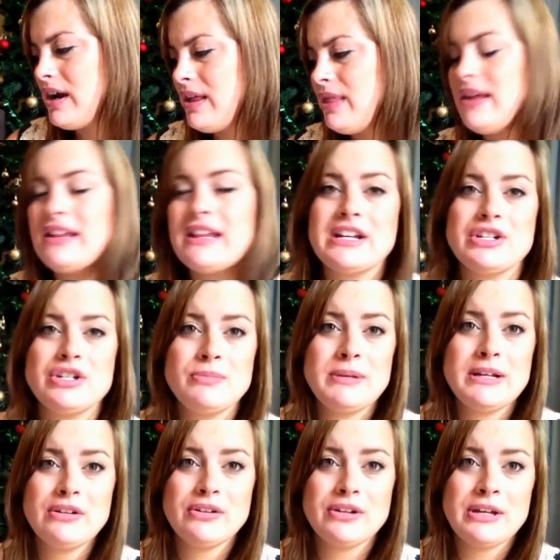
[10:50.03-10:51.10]
I think they should
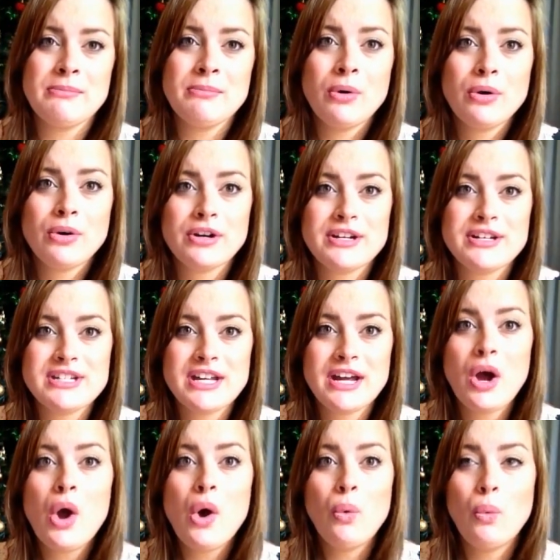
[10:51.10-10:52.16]
be looking more
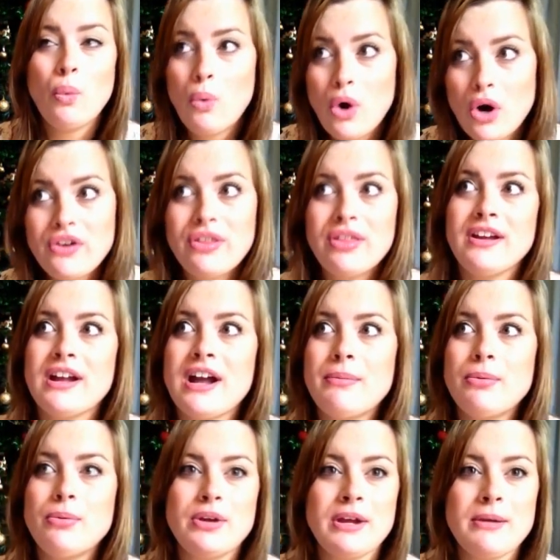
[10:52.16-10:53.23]
into what the
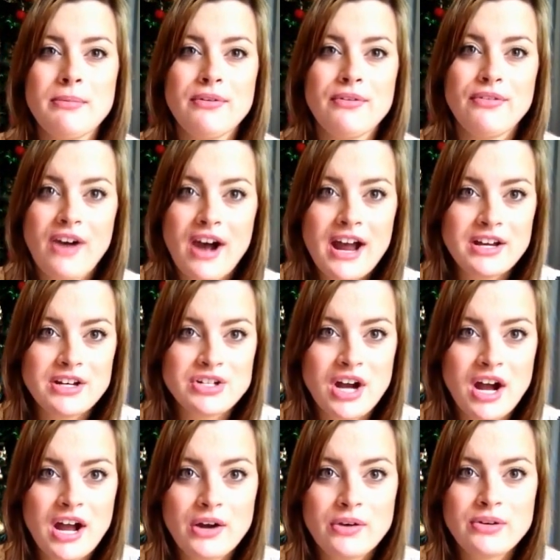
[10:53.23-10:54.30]
couple can provide a
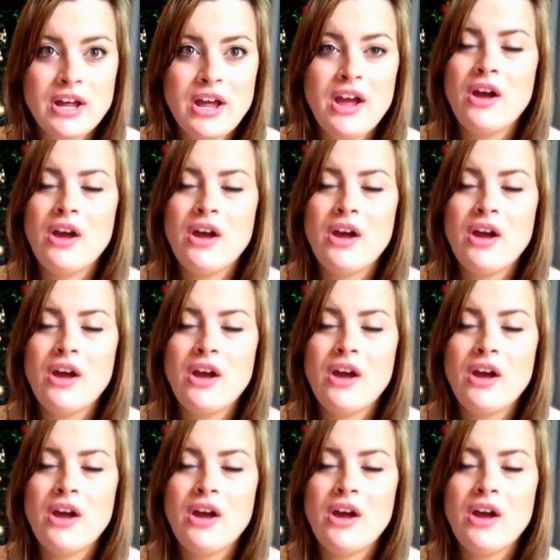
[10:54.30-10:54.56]
child